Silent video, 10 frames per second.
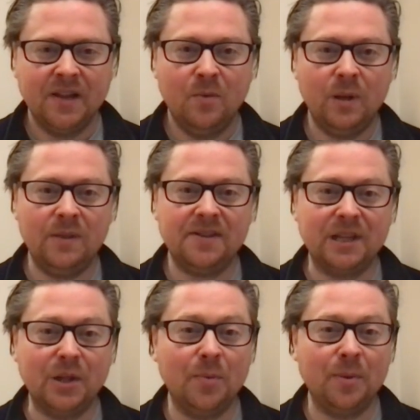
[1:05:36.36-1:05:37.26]
Well, there's a
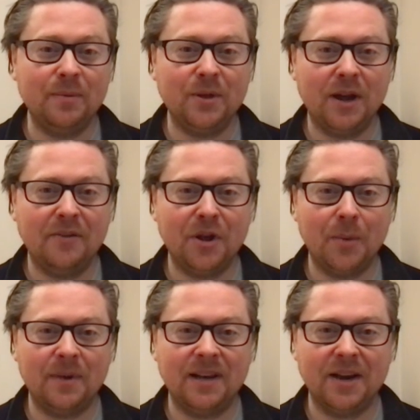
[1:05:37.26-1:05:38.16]
lot of people who have
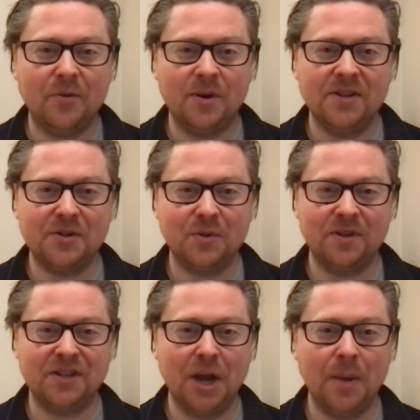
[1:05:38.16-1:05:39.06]
um, clairaudience all the
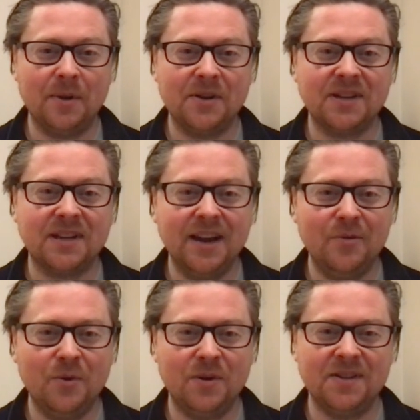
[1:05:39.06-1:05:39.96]
time because
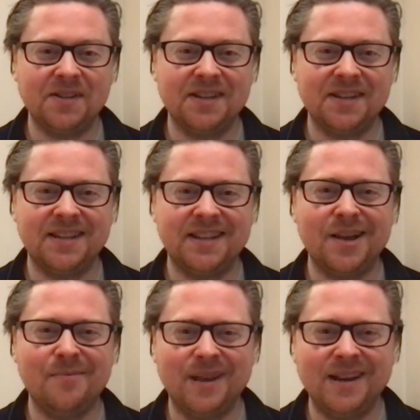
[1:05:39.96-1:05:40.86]
clairaudience is the
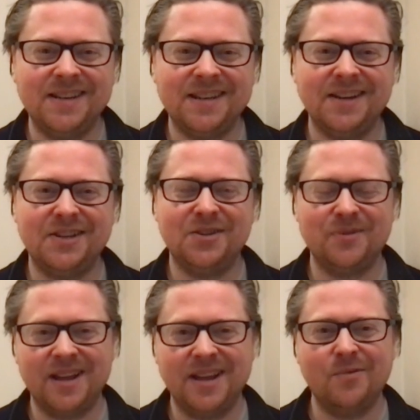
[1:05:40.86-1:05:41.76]
ability to
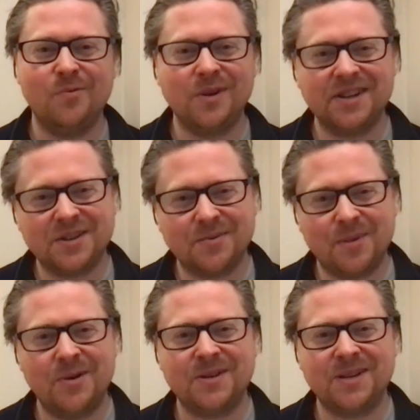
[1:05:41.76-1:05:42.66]
hear what is
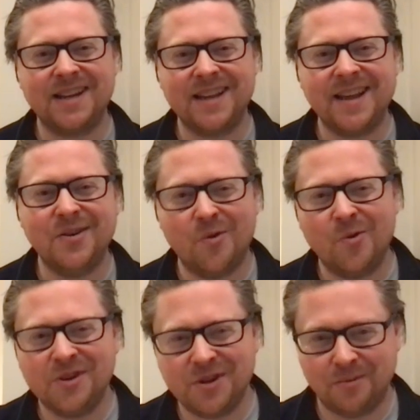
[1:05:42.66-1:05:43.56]
supposedly
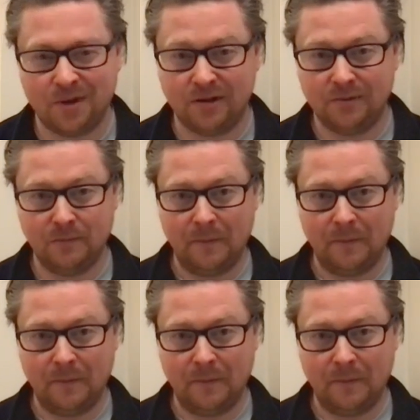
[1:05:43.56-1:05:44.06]
inaudible.